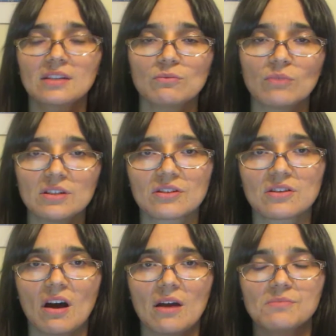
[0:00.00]
in winter
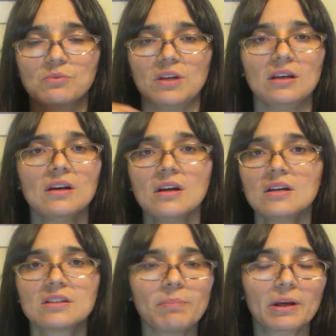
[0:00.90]
times. We
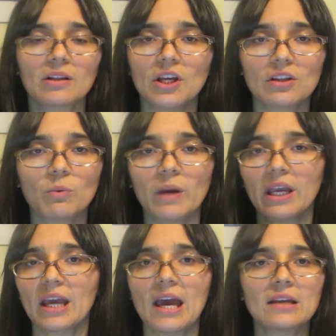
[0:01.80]
typically on the
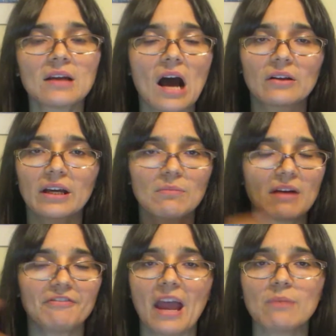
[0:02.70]
weekend, I'll get my
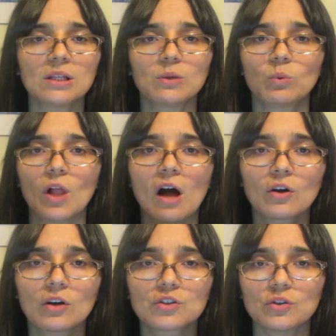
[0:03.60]
family, we'll all
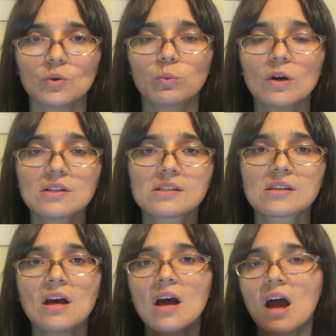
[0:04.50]
go to woods
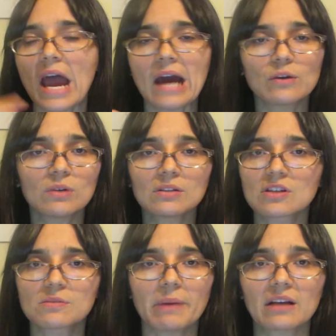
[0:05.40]
and we'll
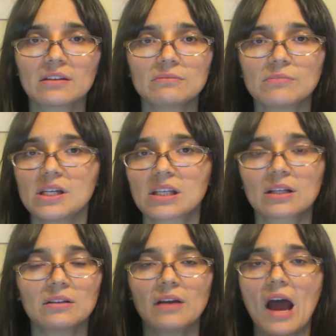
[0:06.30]
just
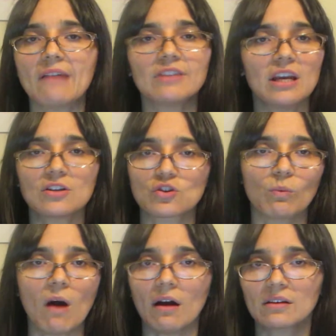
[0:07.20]
basically have a nature
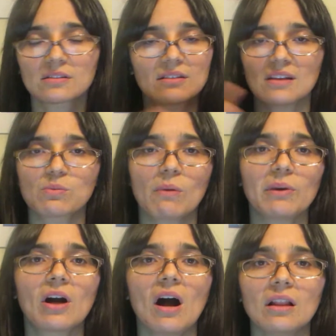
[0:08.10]
walks. That's what we
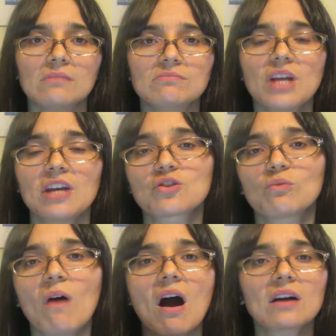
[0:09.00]
call it. Nature
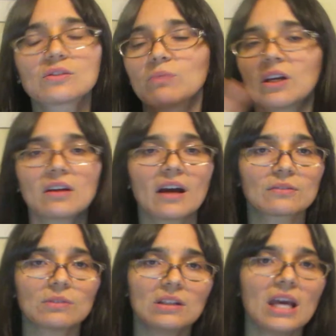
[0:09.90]
walks. We
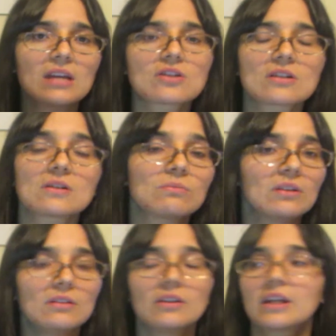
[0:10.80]
connect with nature.
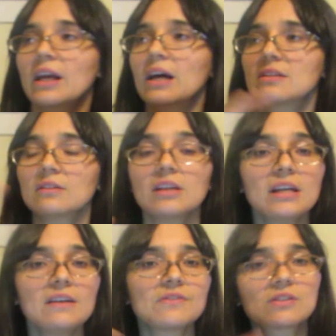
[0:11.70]
We're looking at the
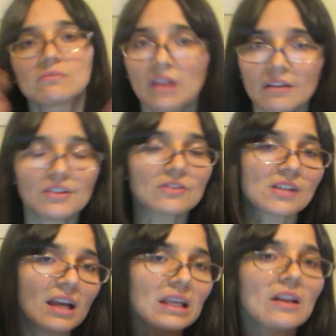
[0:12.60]
leaves, if there's
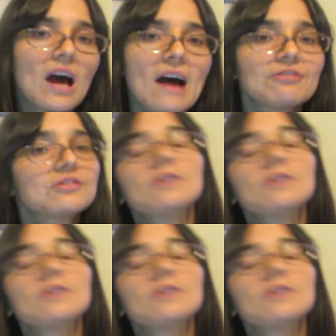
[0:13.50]
any left.